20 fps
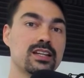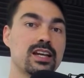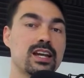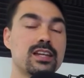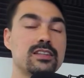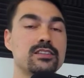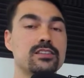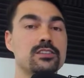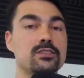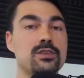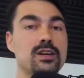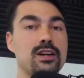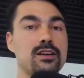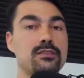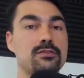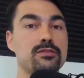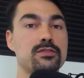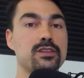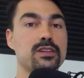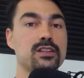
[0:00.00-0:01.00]
and then you
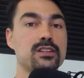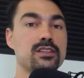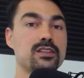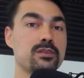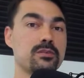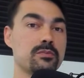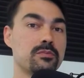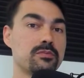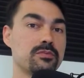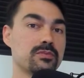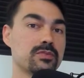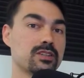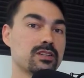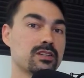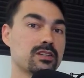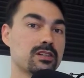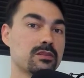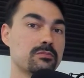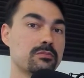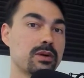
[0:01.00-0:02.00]
have the
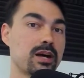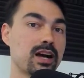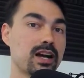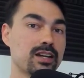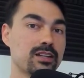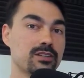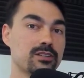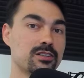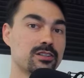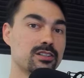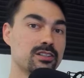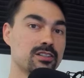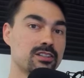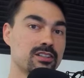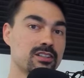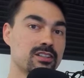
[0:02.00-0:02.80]
compiler